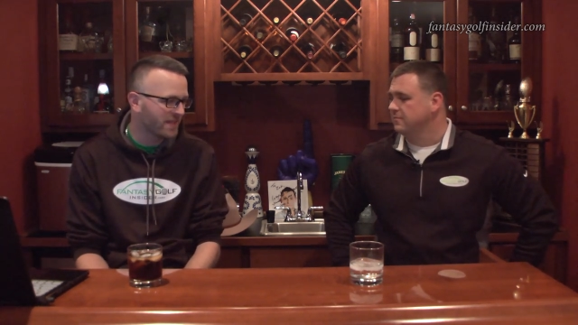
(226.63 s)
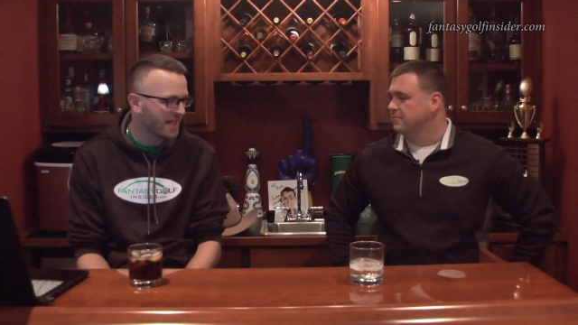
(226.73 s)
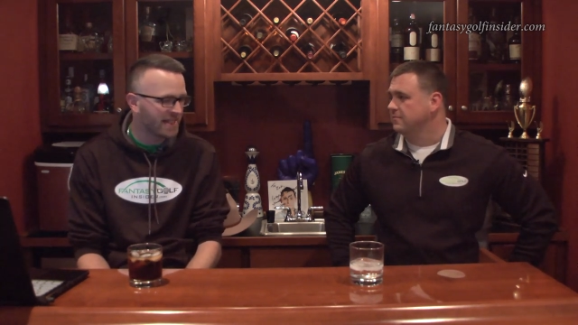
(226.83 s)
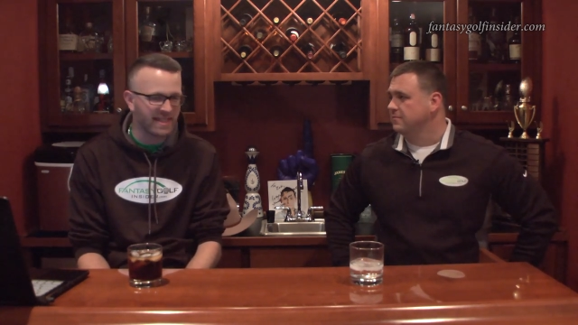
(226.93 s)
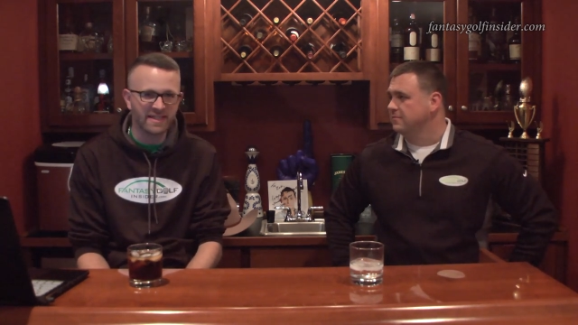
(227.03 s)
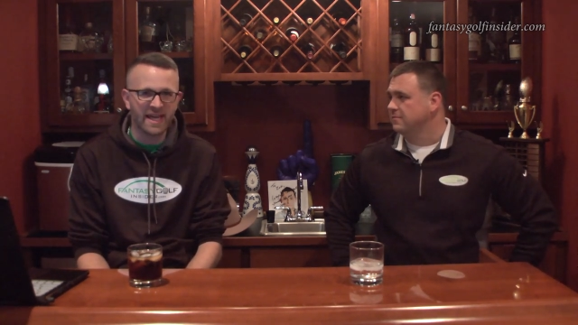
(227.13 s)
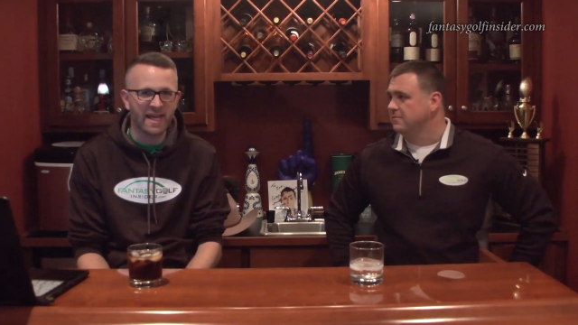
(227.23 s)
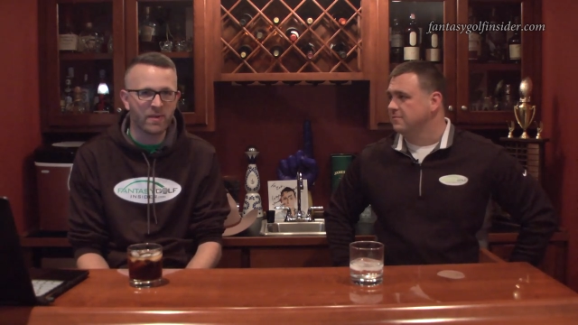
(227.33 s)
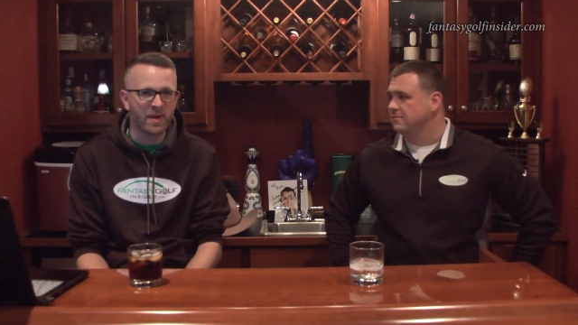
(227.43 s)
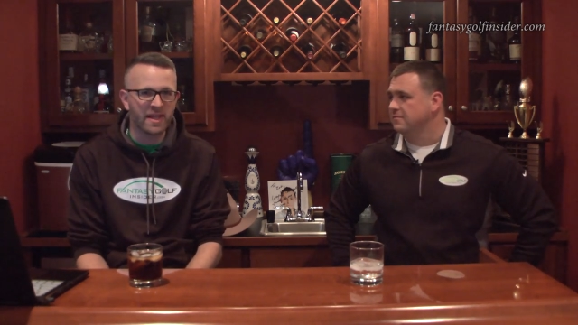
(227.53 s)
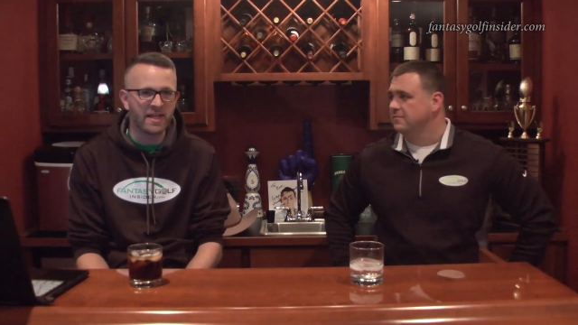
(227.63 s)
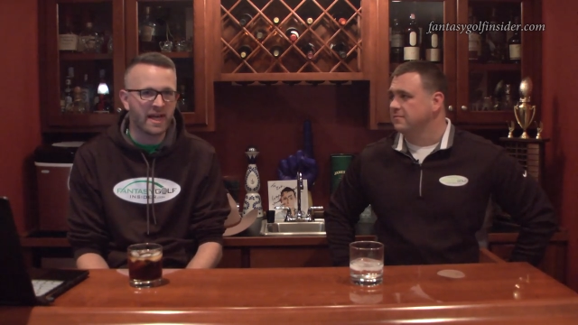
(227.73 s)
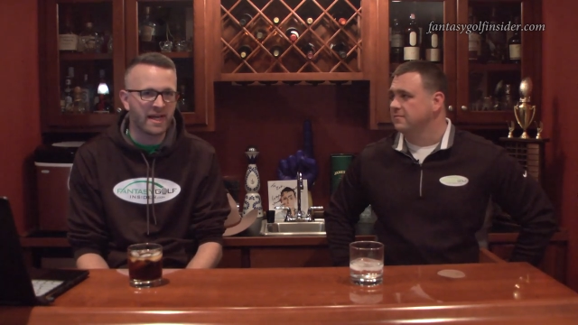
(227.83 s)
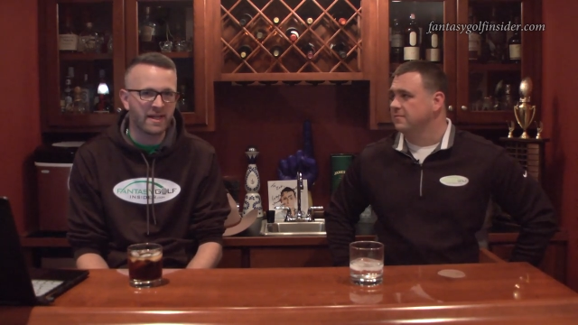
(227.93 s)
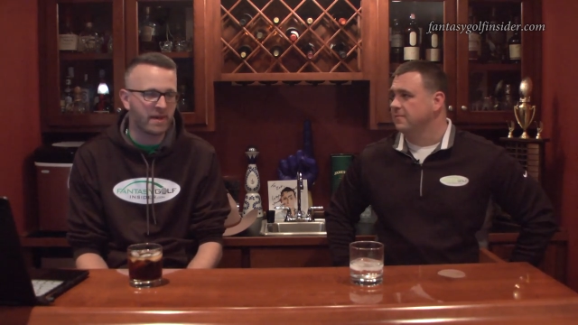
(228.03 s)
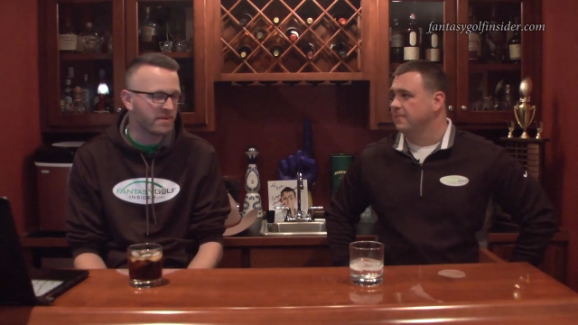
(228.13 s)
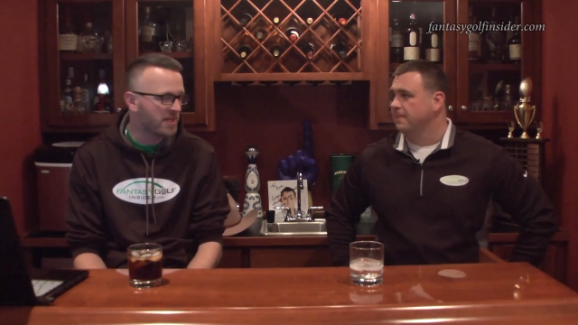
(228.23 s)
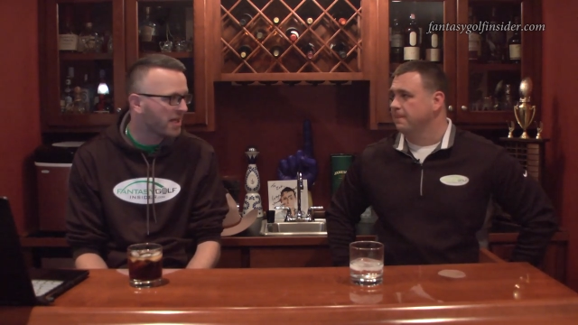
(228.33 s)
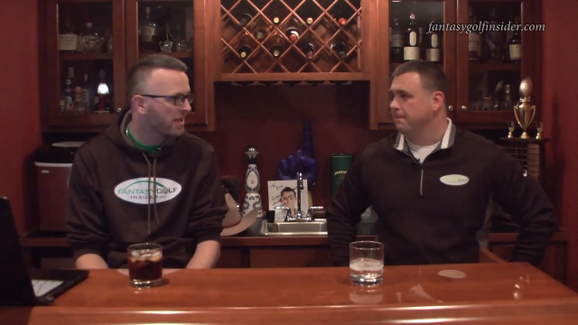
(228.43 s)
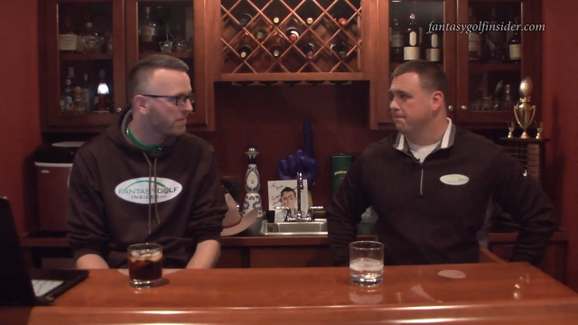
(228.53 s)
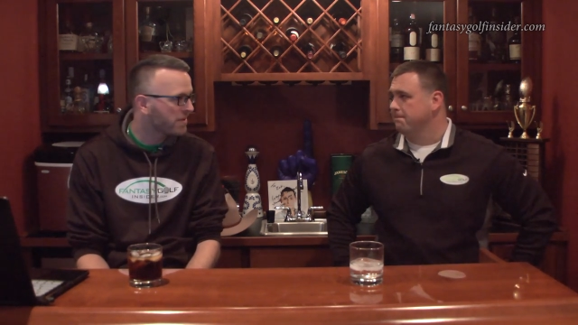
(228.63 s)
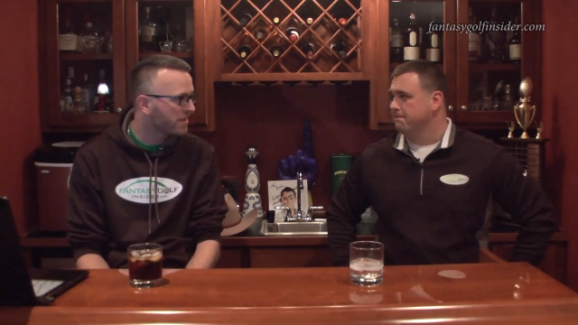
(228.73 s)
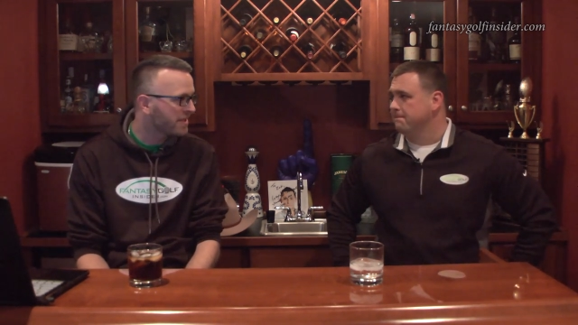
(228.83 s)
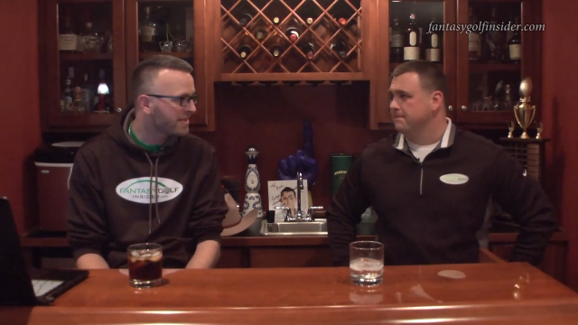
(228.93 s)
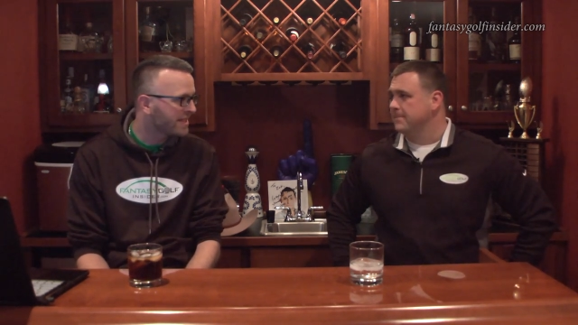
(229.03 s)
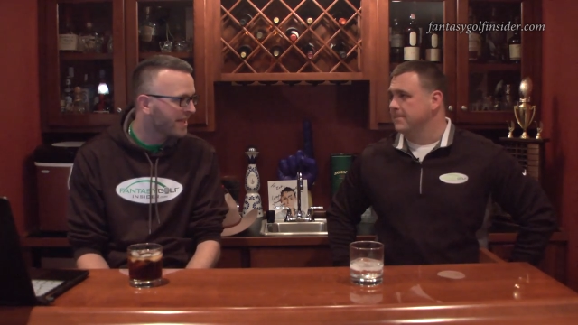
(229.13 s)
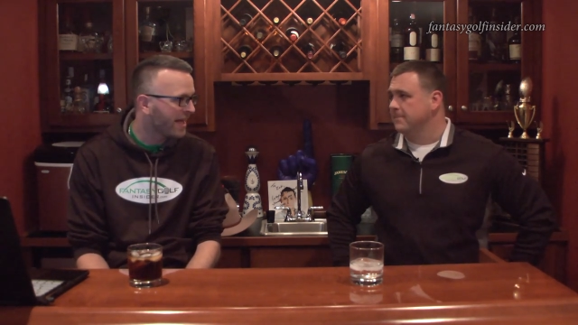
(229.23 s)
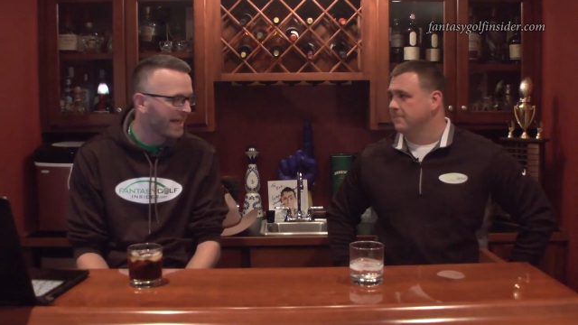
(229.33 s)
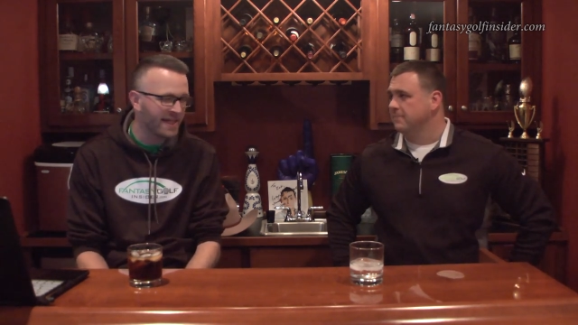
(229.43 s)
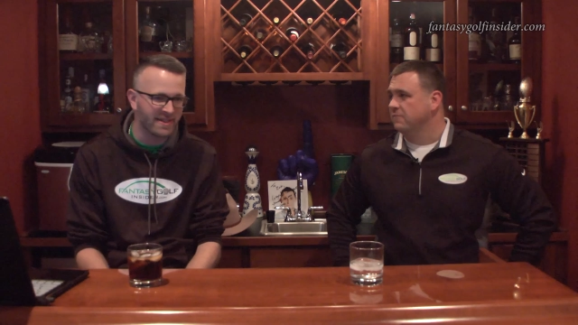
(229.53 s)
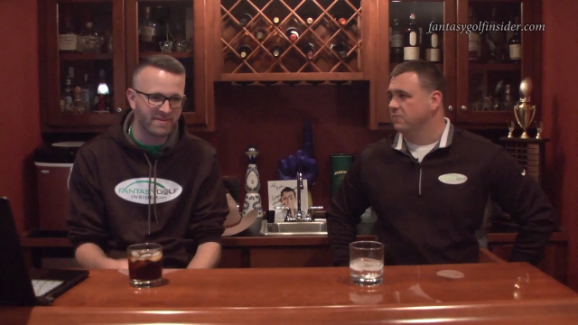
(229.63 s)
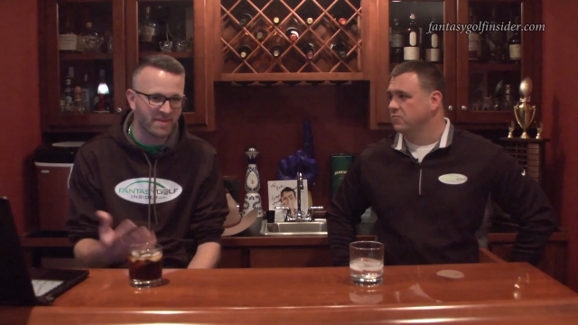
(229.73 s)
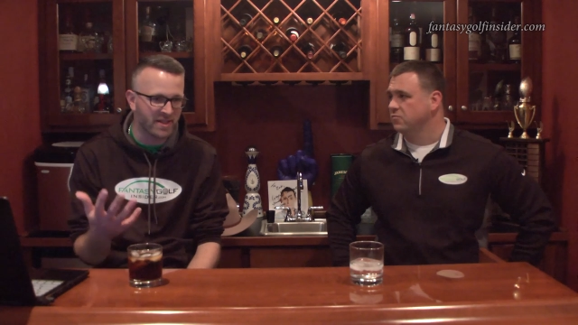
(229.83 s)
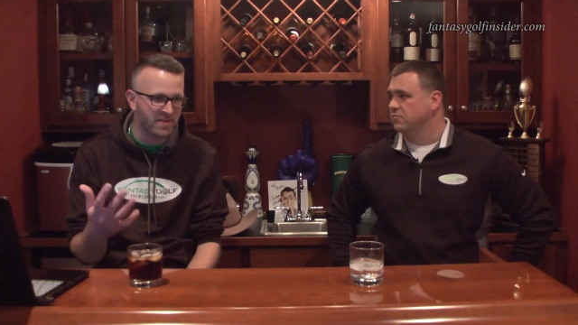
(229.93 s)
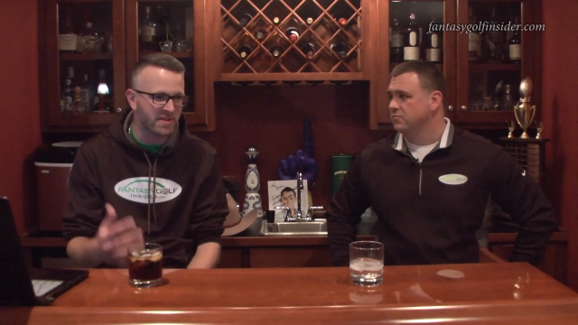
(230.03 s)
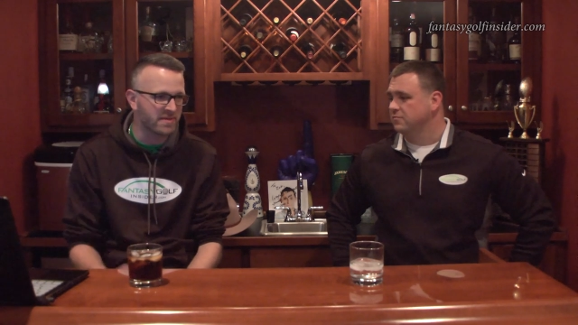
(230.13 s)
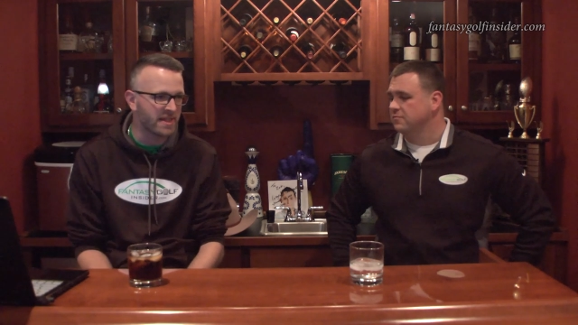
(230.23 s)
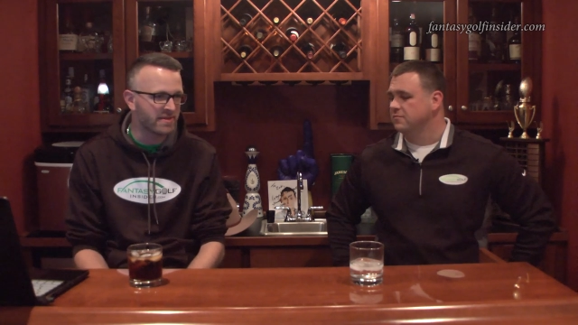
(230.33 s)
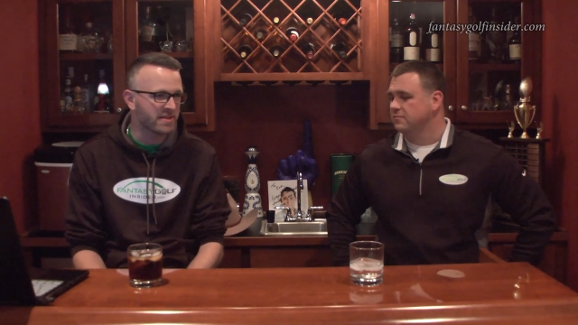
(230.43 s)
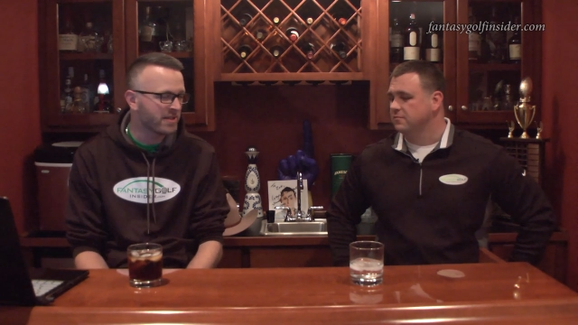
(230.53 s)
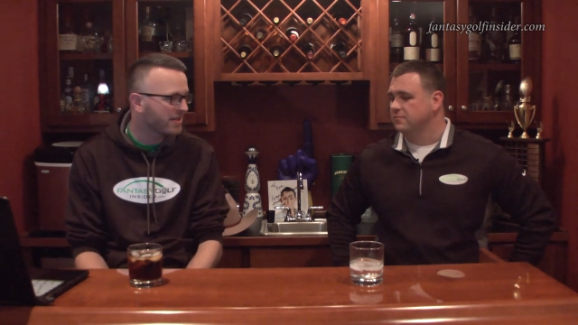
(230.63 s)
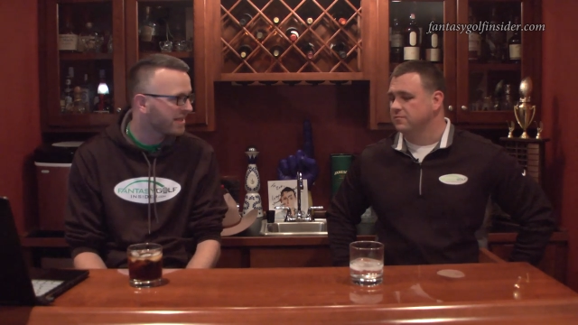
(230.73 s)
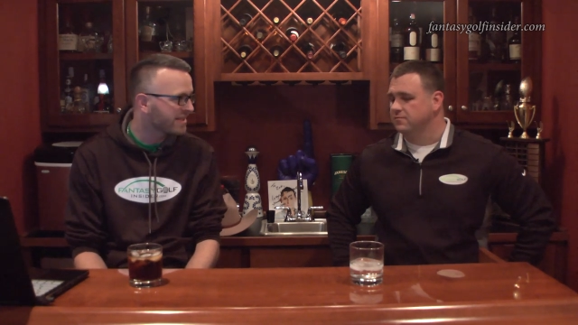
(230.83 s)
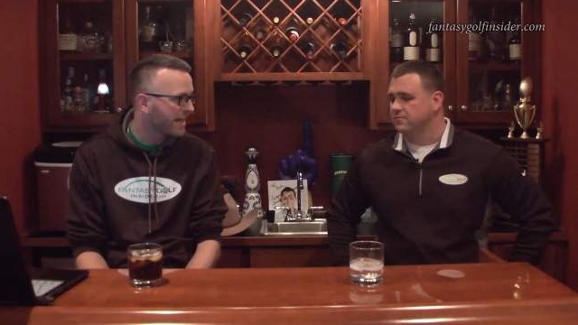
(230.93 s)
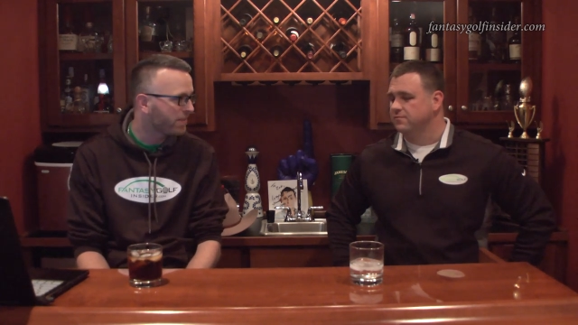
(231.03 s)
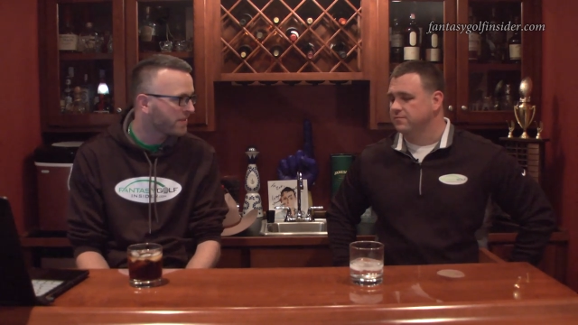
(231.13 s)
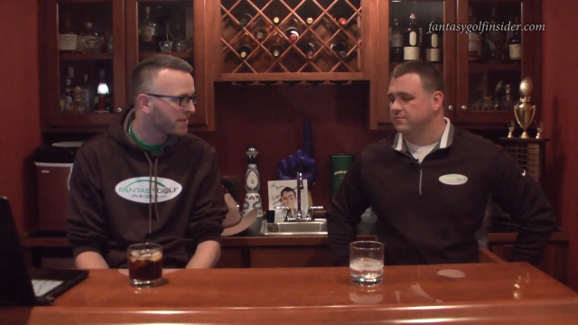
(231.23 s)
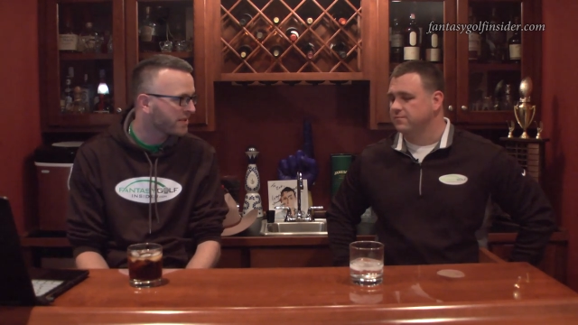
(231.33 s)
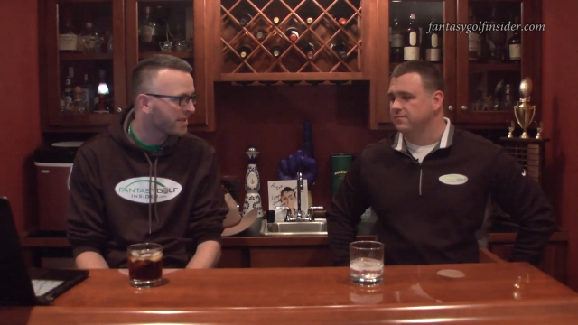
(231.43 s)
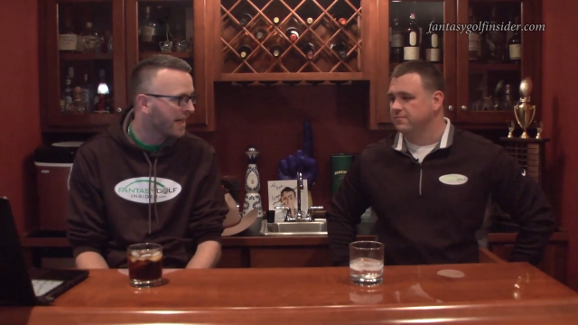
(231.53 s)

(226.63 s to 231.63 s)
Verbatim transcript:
Speaker 1: guys like Danny Willett, I, I was on him and, DK, and you know, sometimes good things happen to good